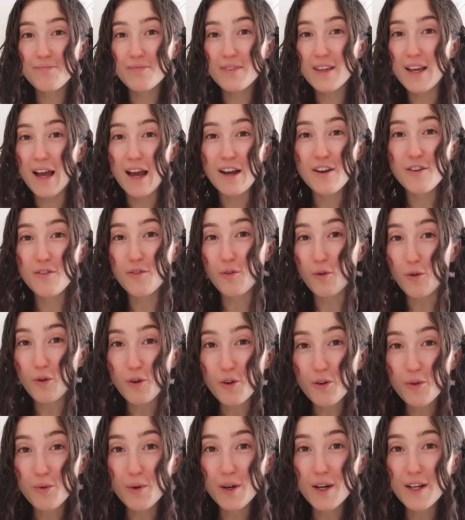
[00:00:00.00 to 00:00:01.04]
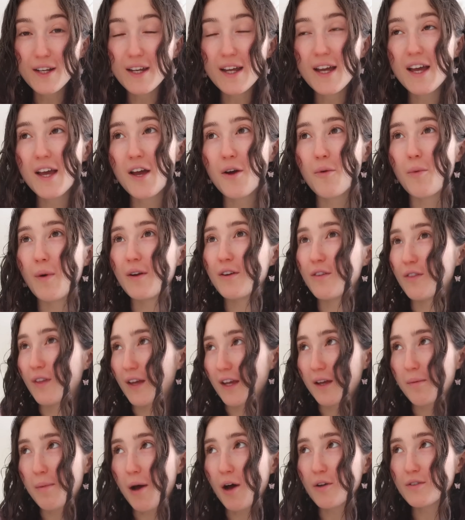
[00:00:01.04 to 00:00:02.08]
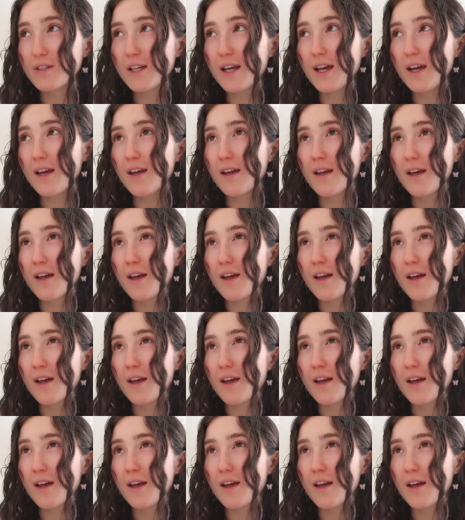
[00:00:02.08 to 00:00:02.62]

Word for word: kind of awkward when you think about it,